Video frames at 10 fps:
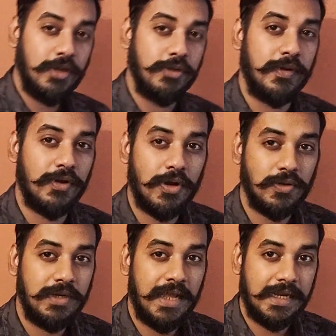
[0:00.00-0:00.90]
you will not
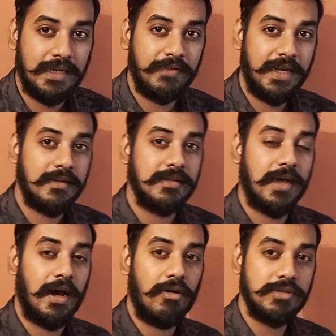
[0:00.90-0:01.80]
only activate
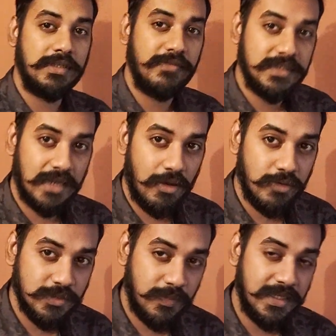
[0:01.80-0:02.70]
the house in which
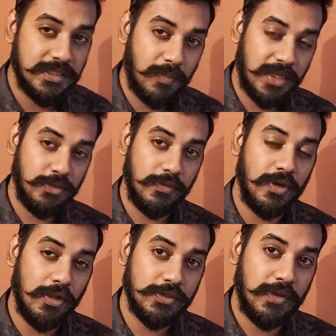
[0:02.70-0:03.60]
Rahu is placed, but you
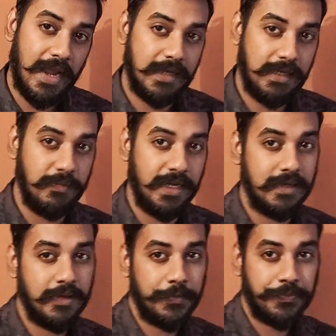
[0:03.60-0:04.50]
will also activate